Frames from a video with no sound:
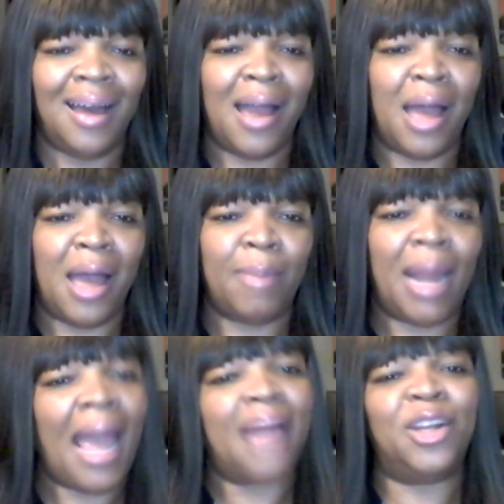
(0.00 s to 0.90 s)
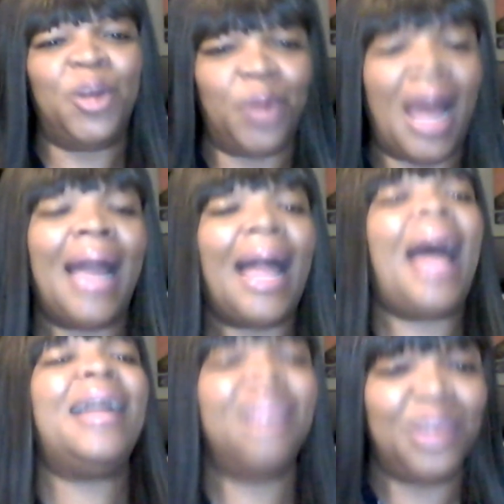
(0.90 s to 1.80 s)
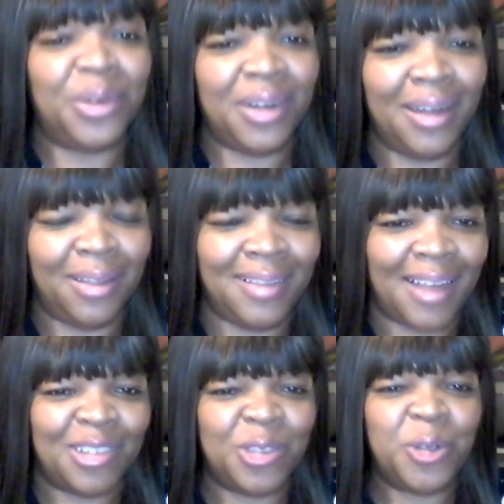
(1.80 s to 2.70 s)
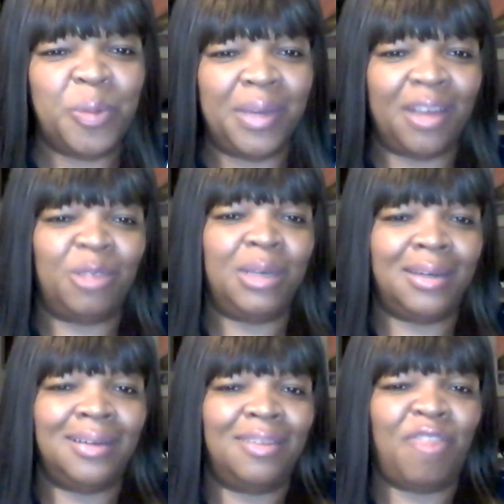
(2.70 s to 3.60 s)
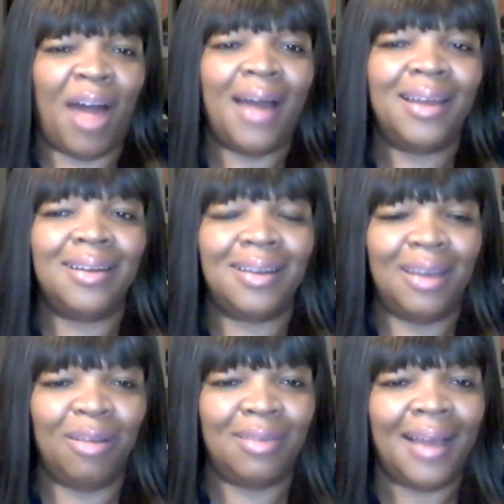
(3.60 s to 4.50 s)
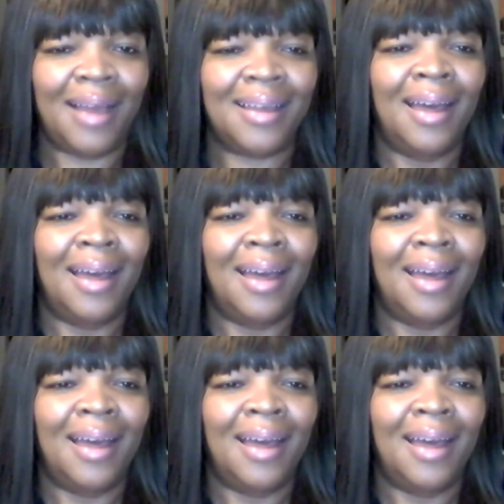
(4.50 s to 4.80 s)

And I had to go to nail tech school because we couldn't find a nail tech.